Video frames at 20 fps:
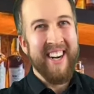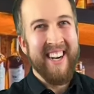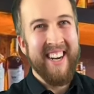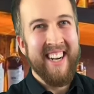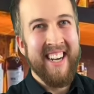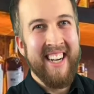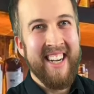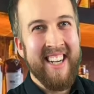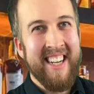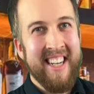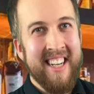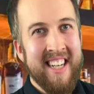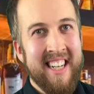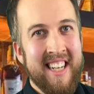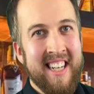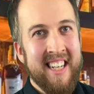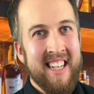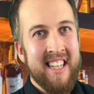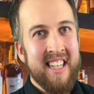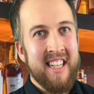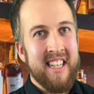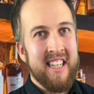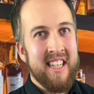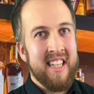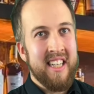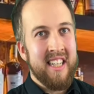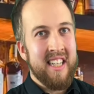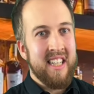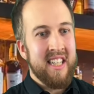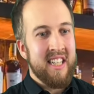Just need you to look away
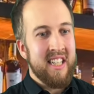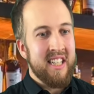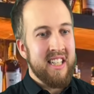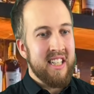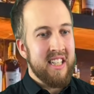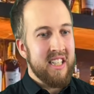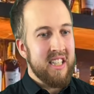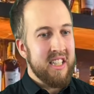so I can Google